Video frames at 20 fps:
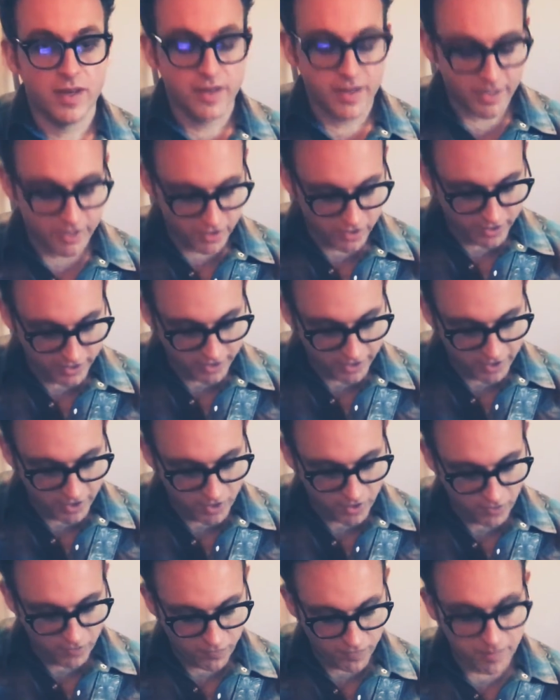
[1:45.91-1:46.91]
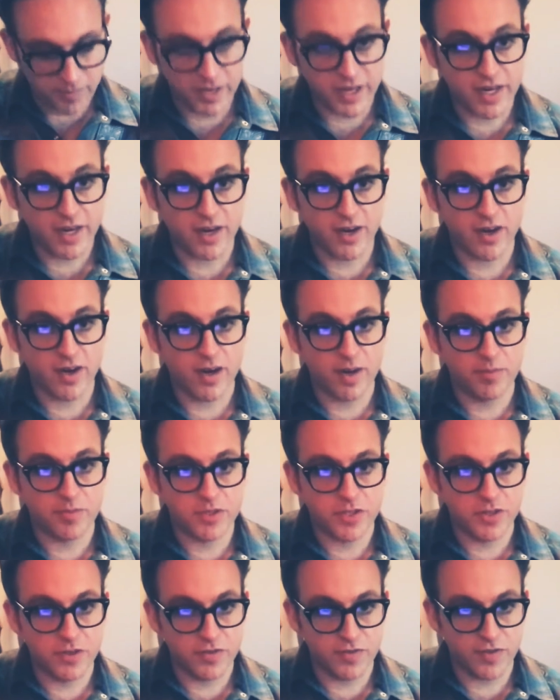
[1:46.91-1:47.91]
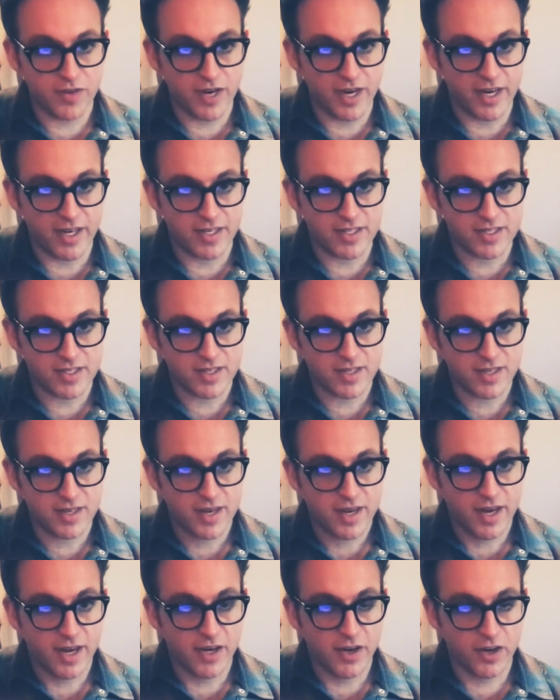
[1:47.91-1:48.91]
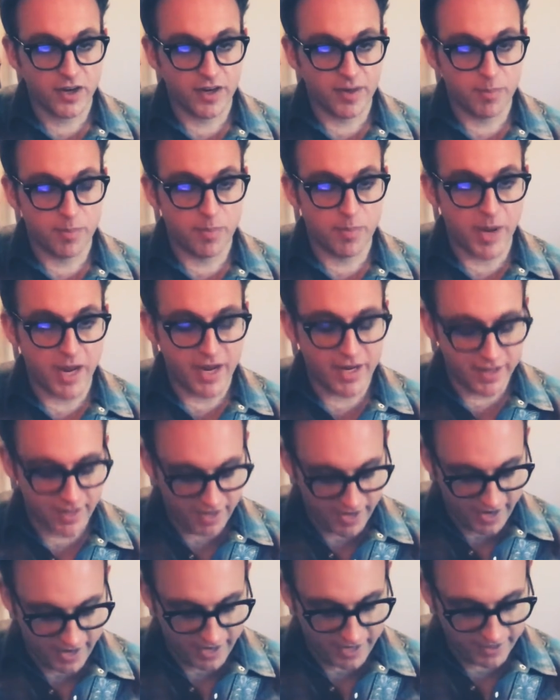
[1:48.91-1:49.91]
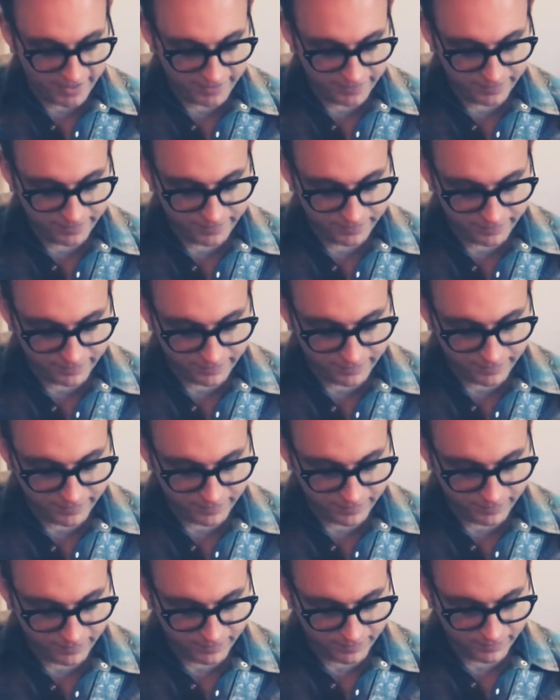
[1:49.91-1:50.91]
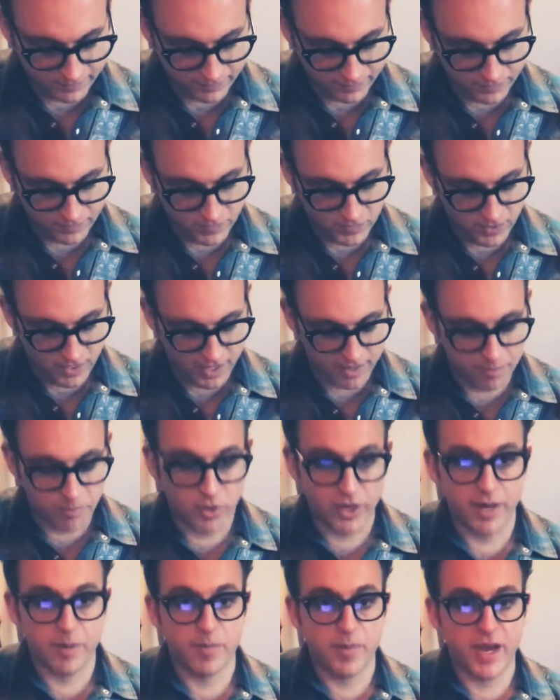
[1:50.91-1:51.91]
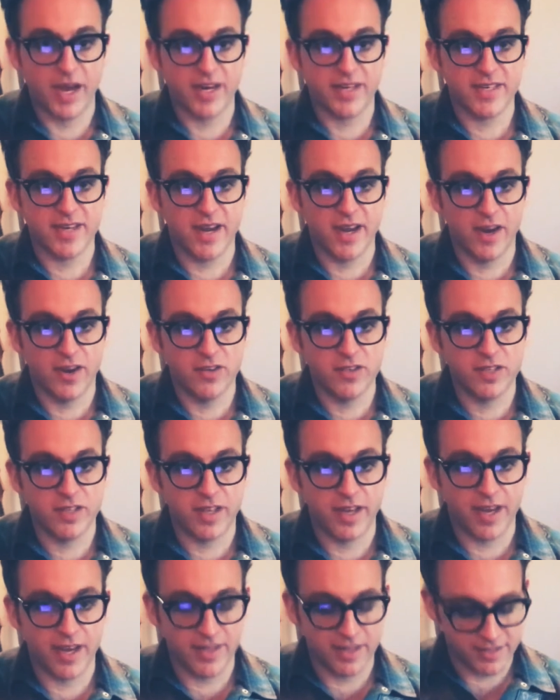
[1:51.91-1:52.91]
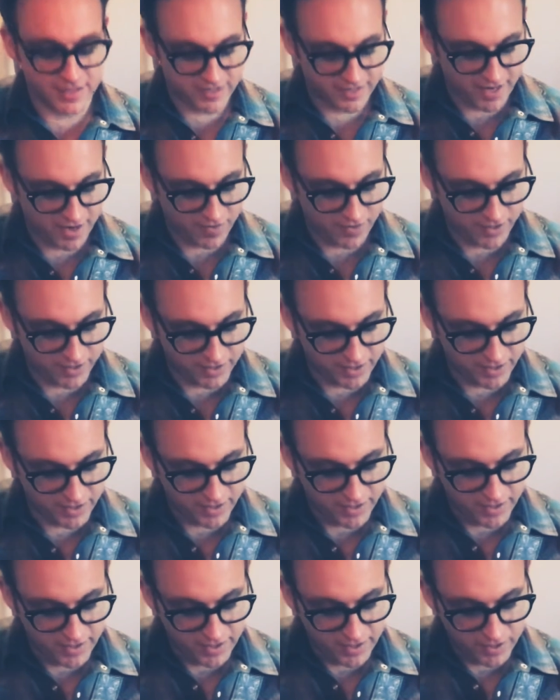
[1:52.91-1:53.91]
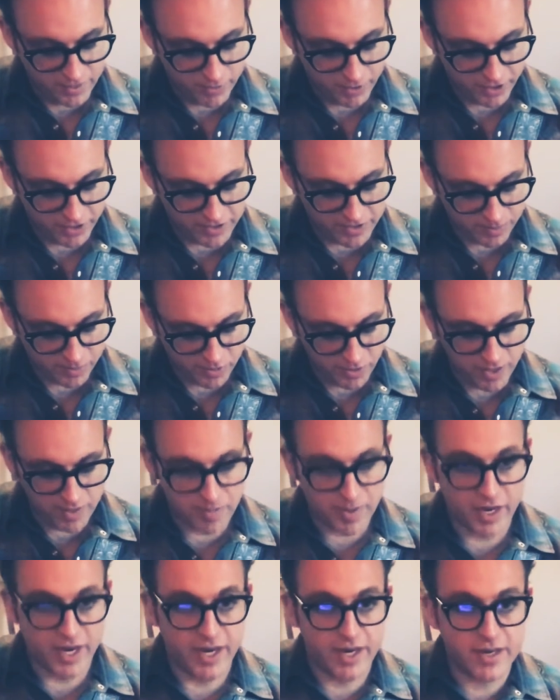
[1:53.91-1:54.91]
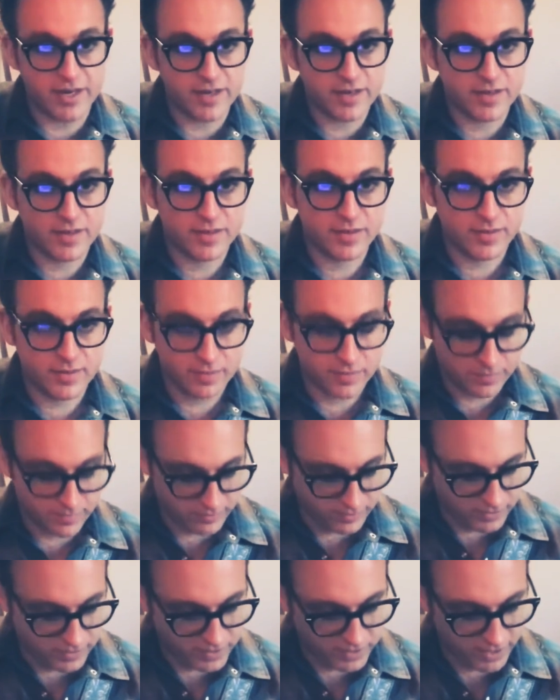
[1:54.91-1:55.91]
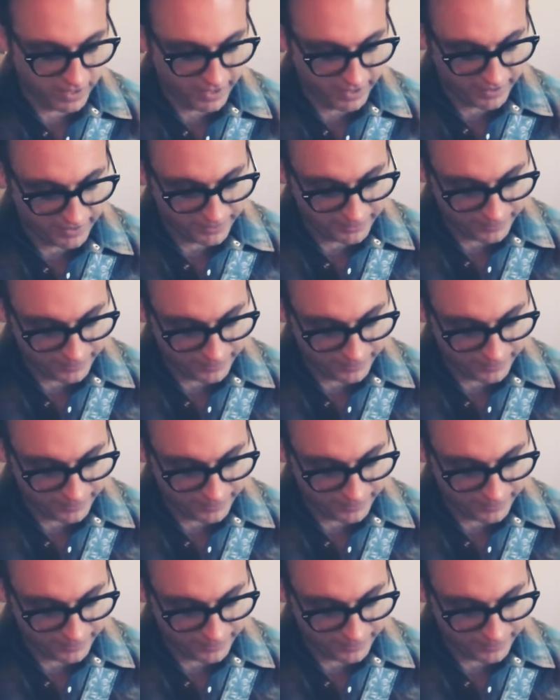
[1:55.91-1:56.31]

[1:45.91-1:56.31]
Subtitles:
Then you're going to go from here up 2 frets, and you're going to bend that and bring it back down to the 8th and 7th. But it's a pre-bend. Like...